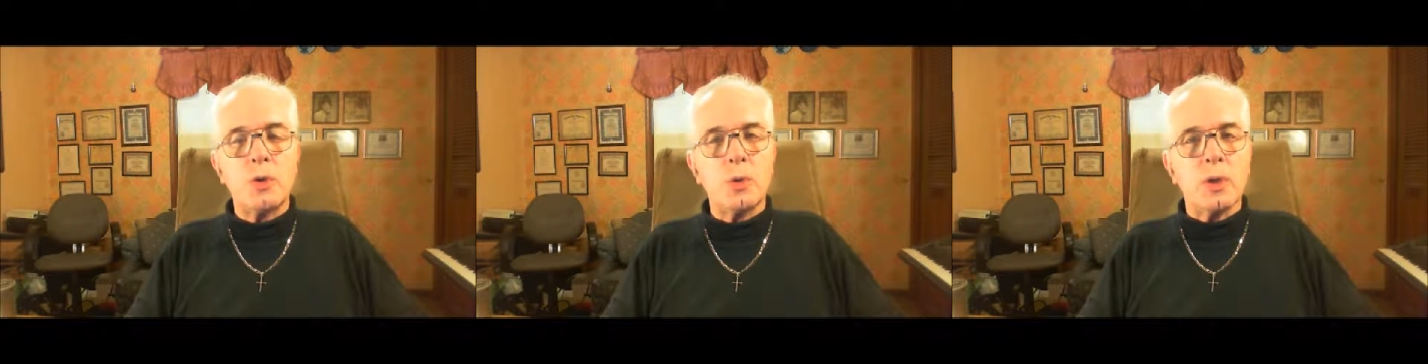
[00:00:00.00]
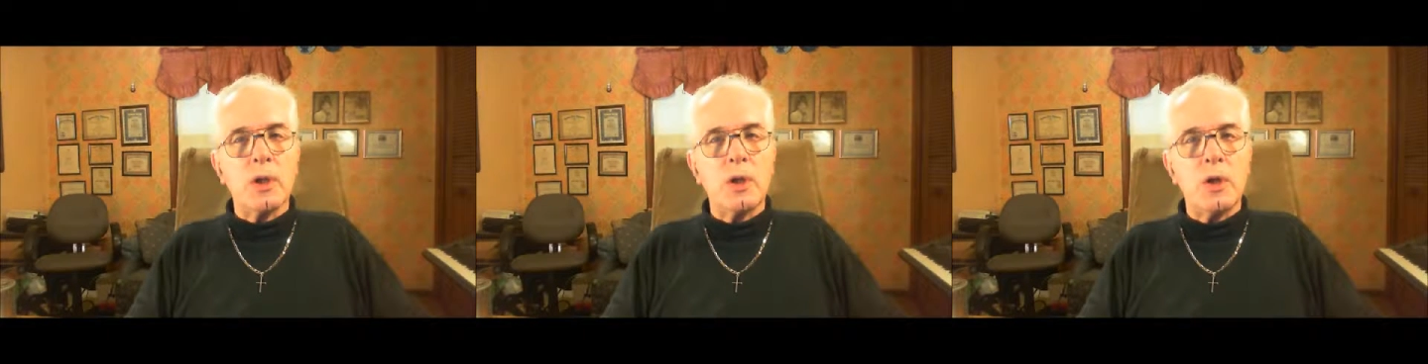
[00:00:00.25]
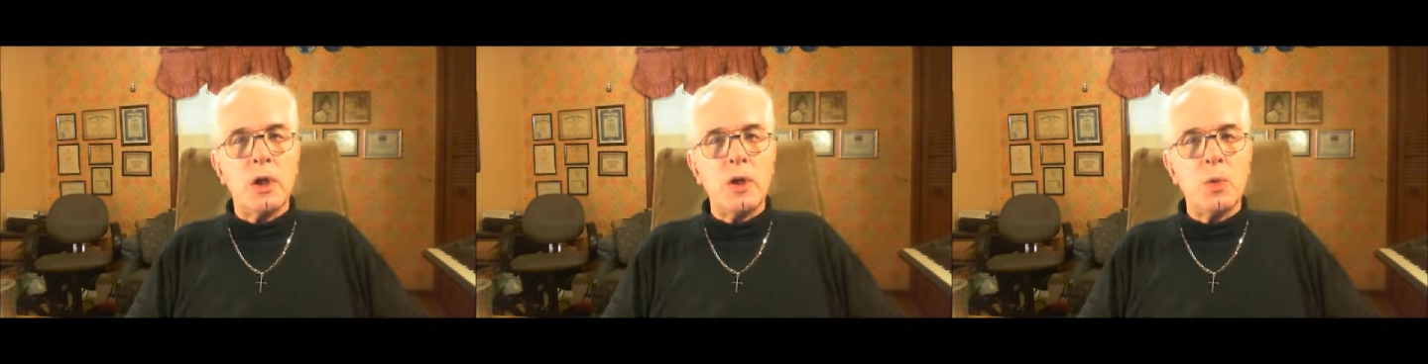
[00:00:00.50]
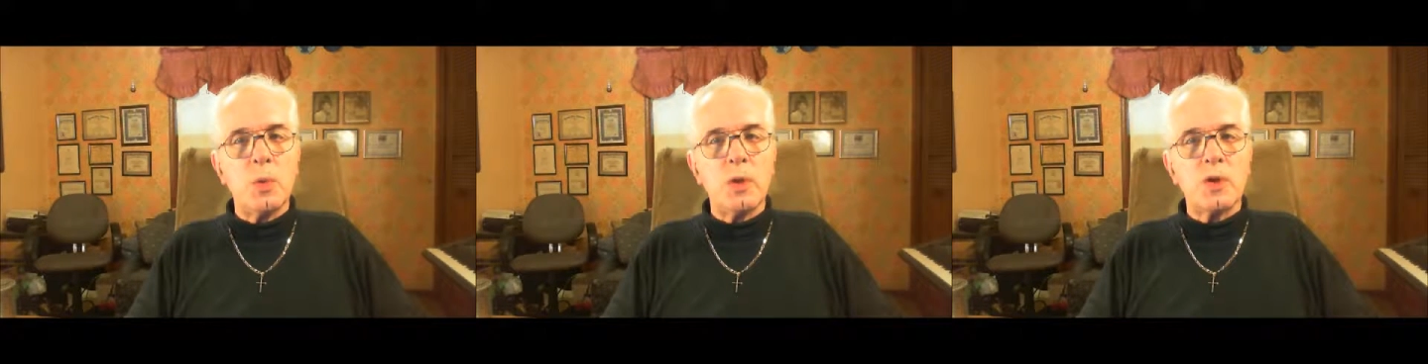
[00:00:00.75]
to
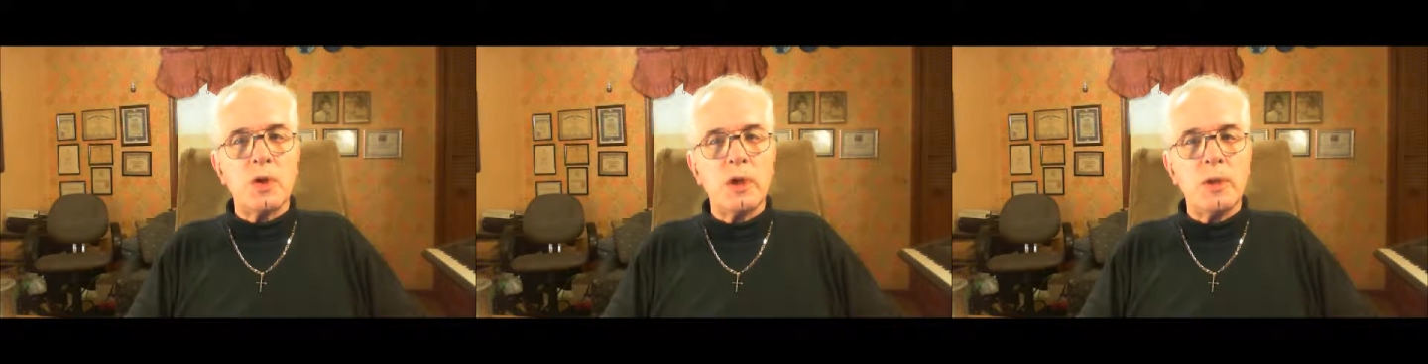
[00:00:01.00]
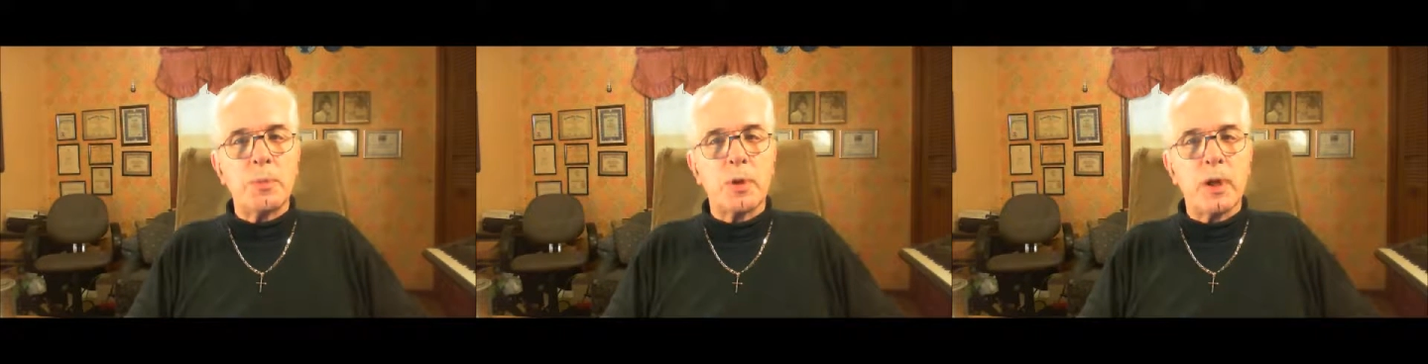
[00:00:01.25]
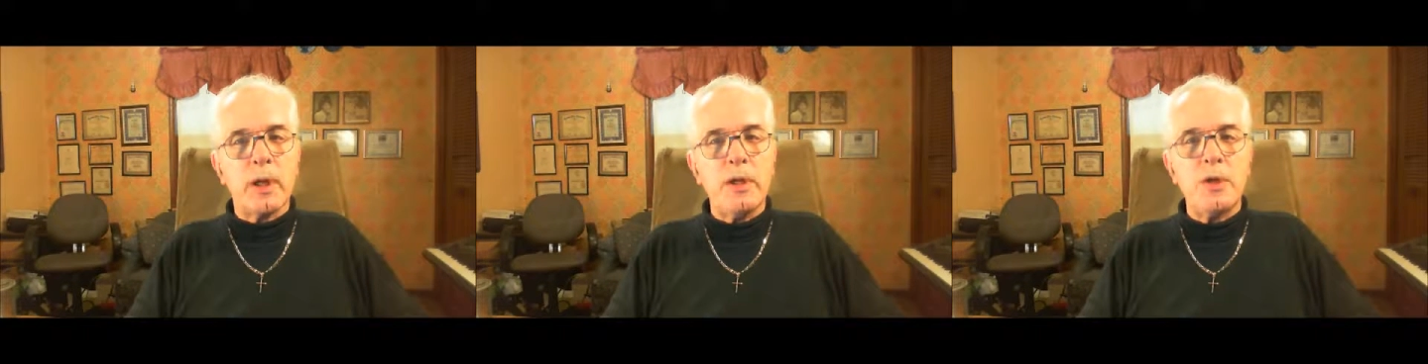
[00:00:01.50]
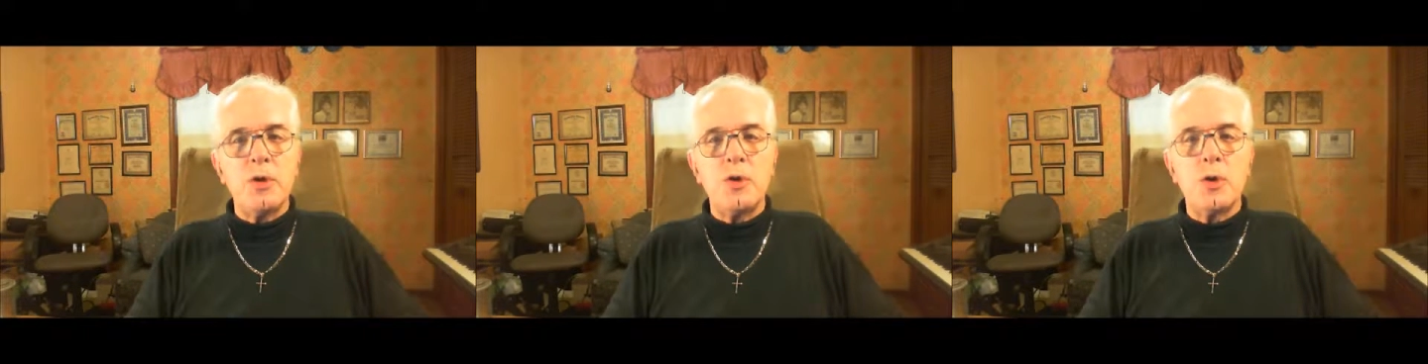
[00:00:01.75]
continuously
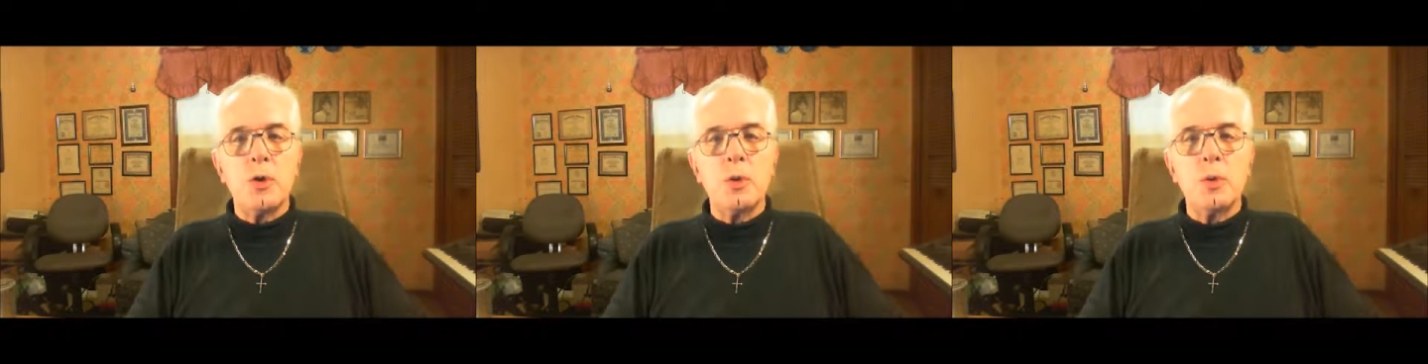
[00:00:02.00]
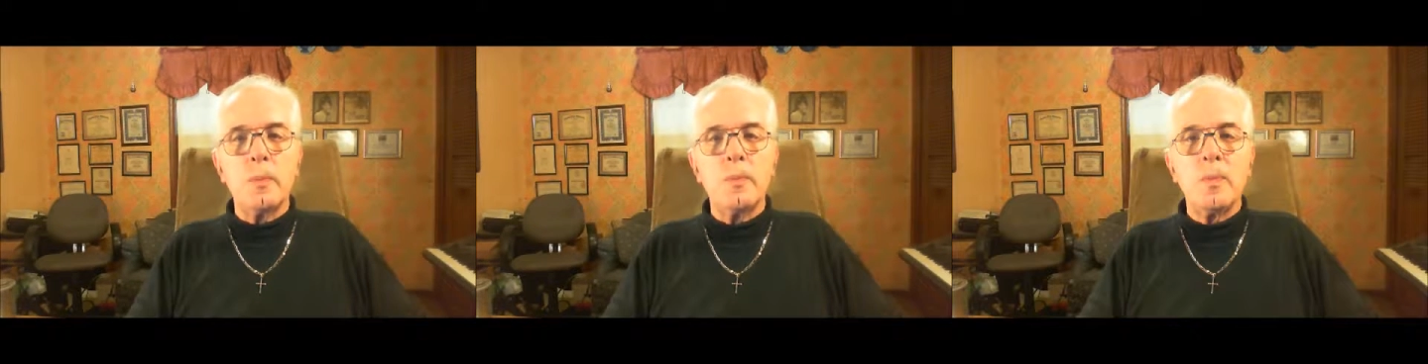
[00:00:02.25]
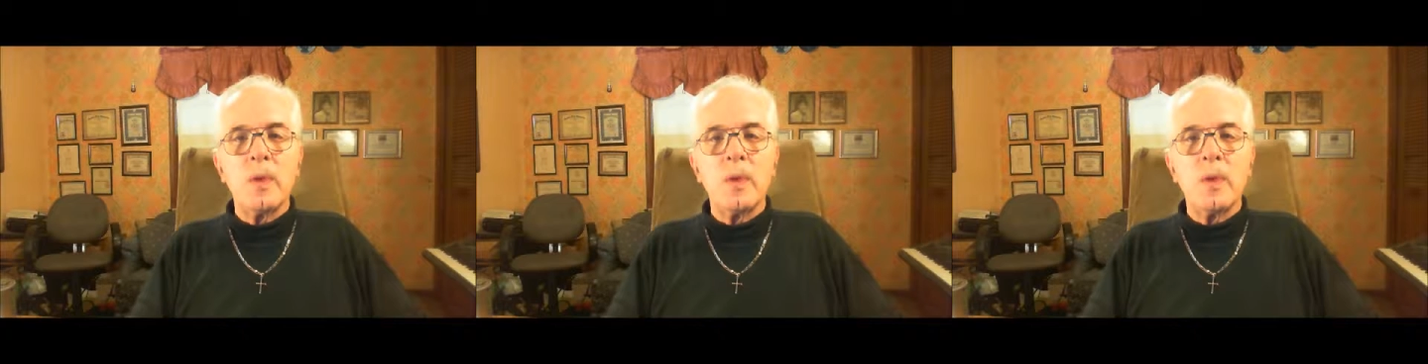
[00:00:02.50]
praise you?